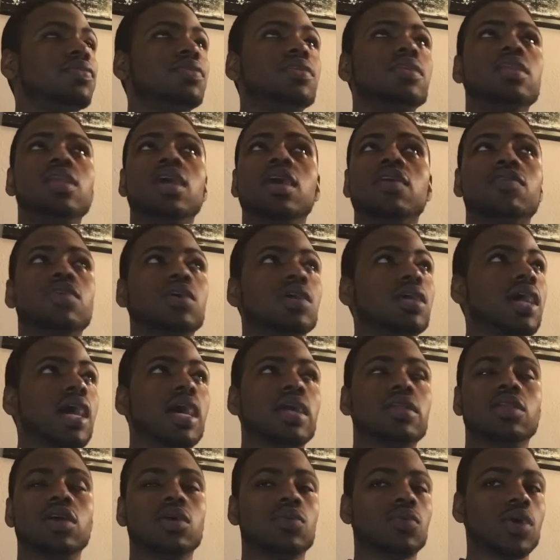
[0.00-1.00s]
never
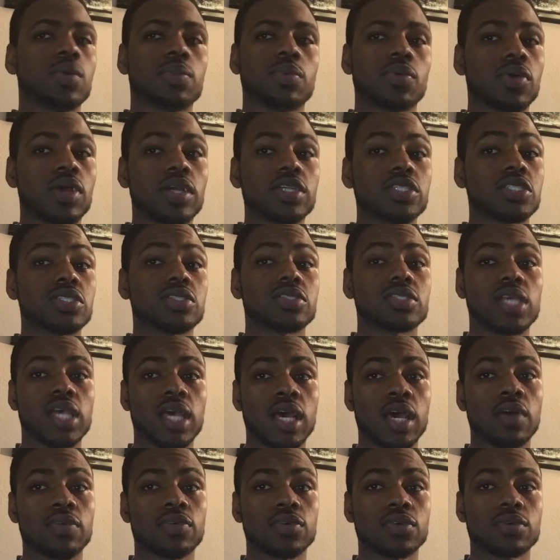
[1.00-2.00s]
gotten their reparations
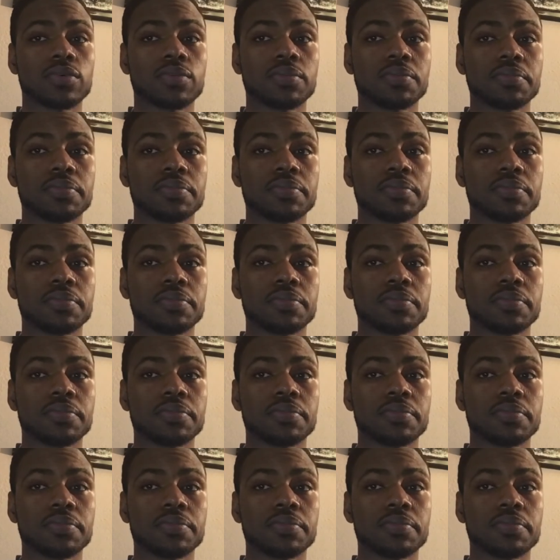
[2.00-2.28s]
ever.